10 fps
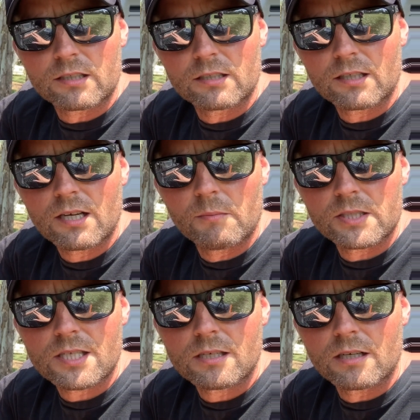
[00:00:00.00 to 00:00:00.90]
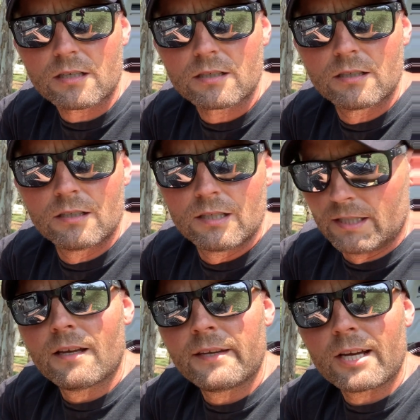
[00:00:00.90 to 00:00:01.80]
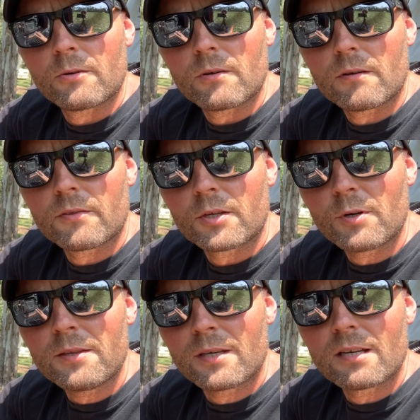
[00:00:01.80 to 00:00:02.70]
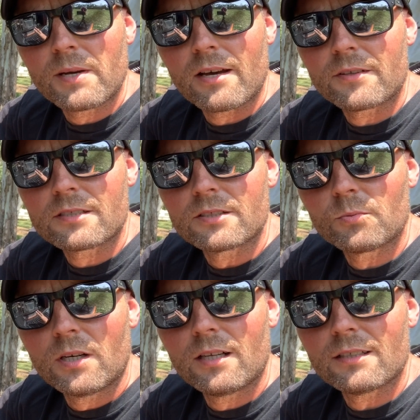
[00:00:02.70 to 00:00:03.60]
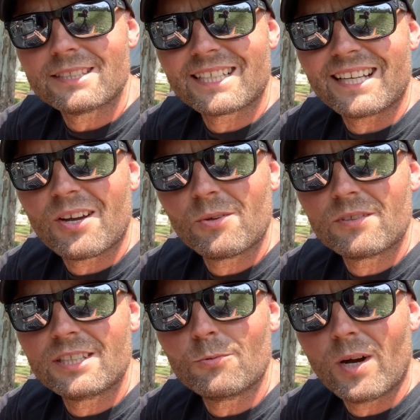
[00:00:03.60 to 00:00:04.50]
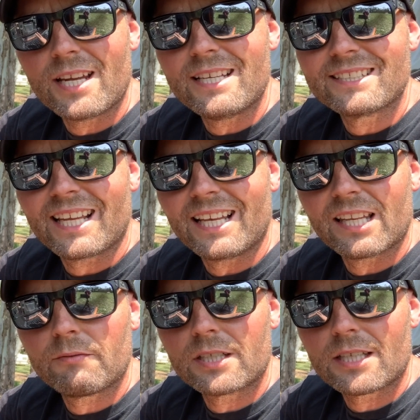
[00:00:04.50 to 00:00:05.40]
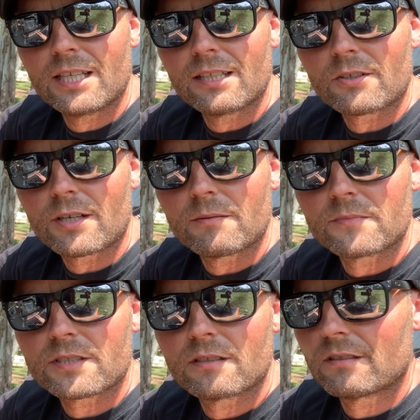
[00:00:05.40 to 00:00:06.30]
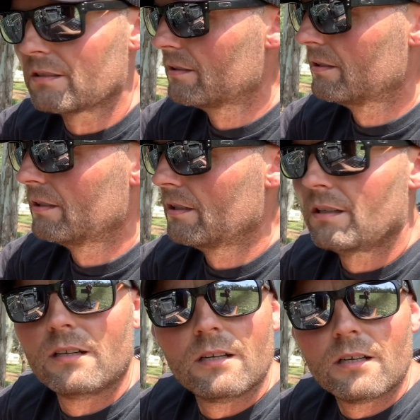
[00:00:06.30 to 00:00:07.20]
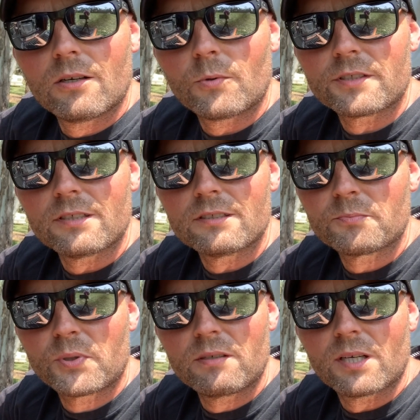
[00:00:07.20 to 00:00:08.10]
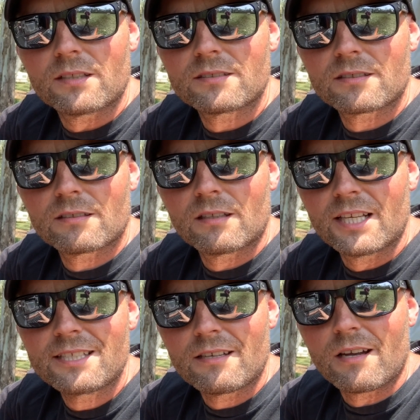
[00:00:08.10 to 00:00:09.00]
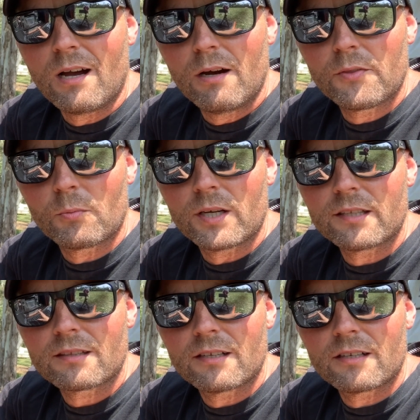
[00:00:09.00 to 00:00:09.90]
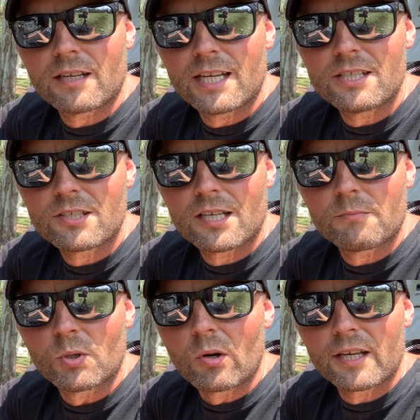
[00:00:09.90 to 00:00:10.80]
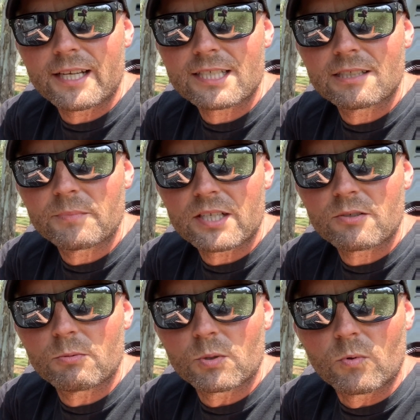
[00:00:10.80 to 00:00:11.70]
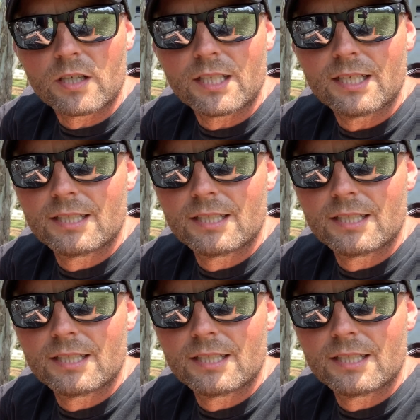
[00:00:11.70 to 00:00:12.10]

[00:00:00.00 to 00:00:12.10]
going to come unstuck. Now, the great thing about this as well is that it only weighs 11 kilograms, which is pretty much less than half the weight than an AGM or lead acid battery would weigh.